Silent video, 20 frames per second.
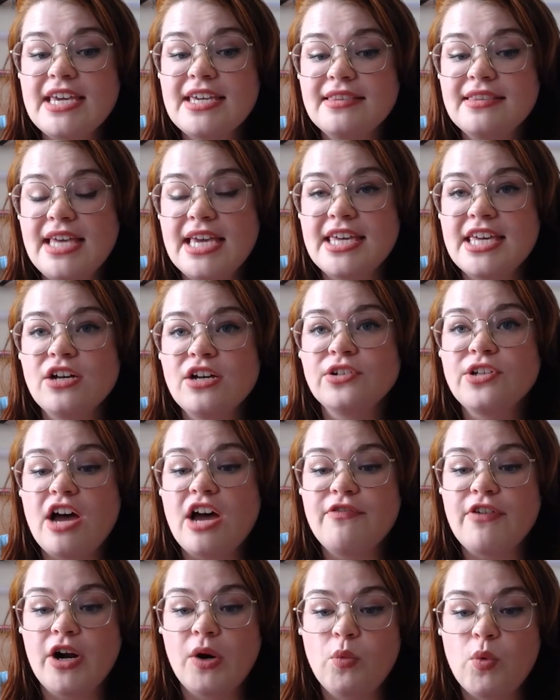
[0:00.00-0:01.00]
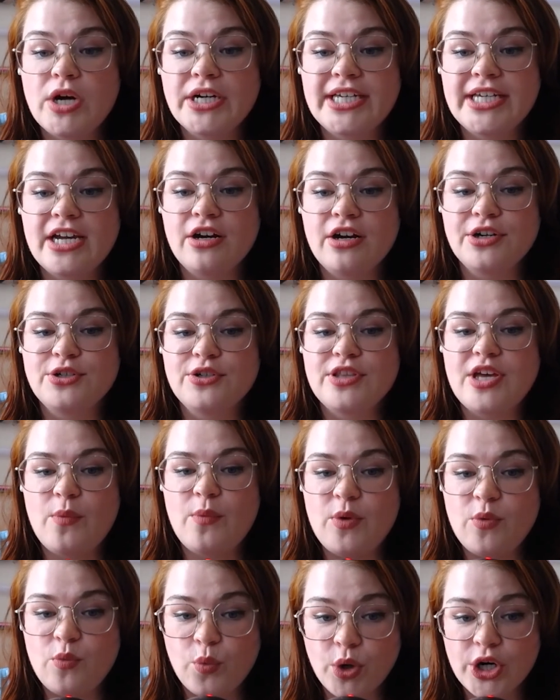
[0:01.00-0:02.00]
they they killed off our one character that
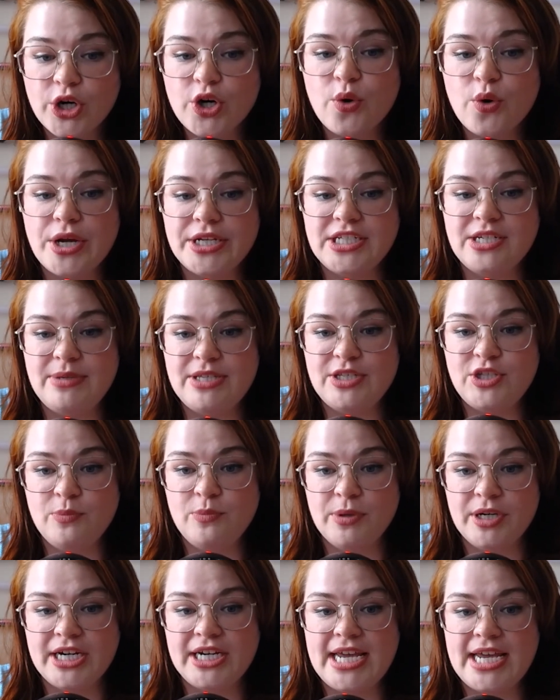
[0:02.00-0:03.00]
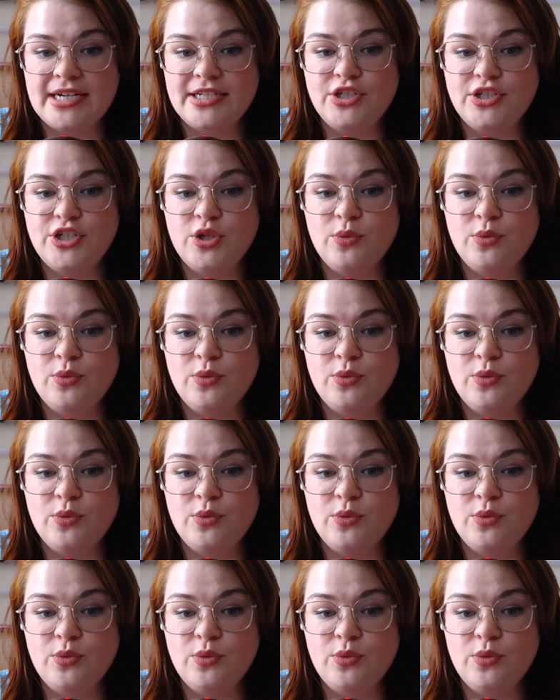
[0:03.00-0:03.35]
we were going to be super connected